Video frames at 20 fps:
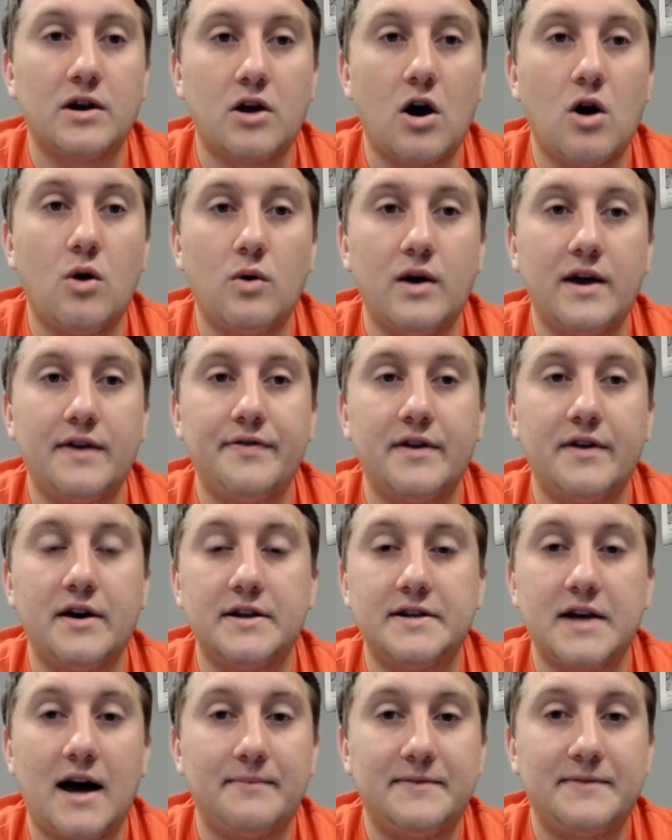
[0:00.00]
go in
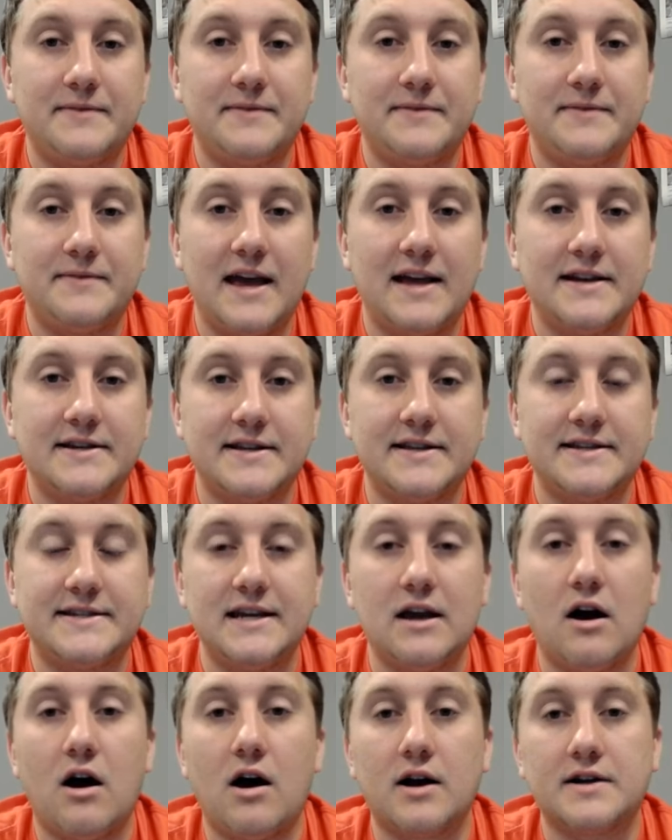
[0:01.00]
the top 10 to the
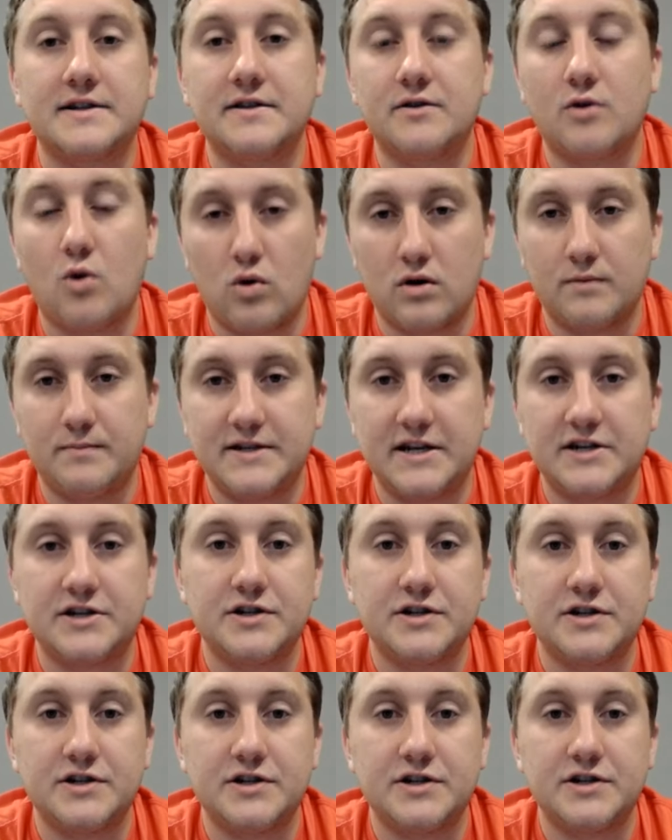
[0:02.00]
Seahawks at the corner position.